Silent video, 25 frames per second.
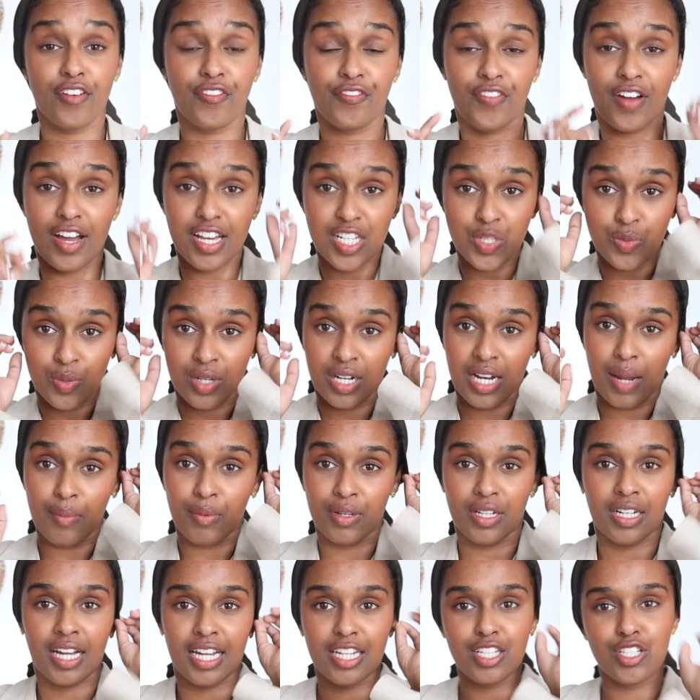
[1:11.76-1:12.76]
the first one, and I'm
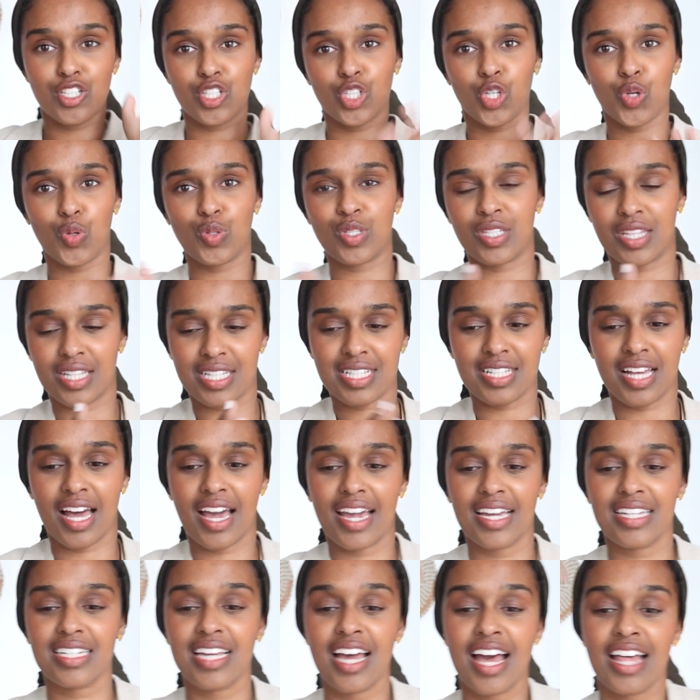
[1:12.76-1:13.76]
gonna kind of scoot to the
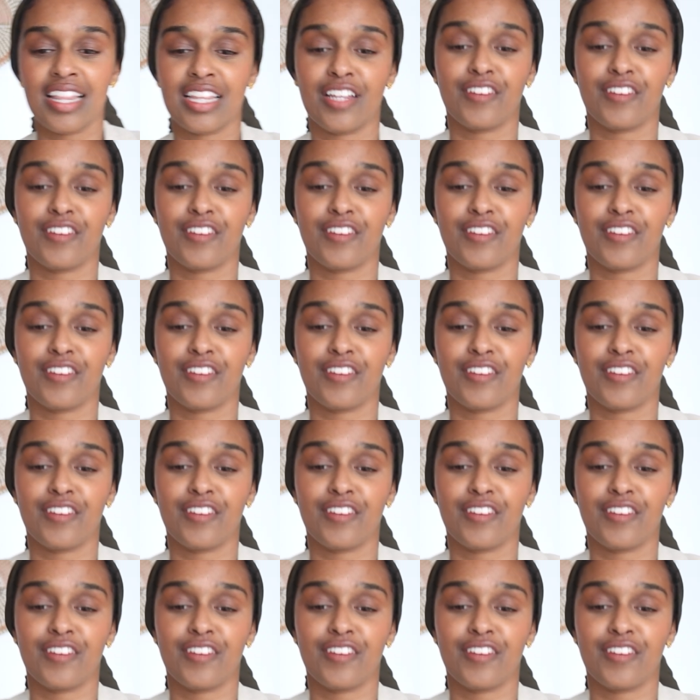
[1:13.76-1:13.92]
side,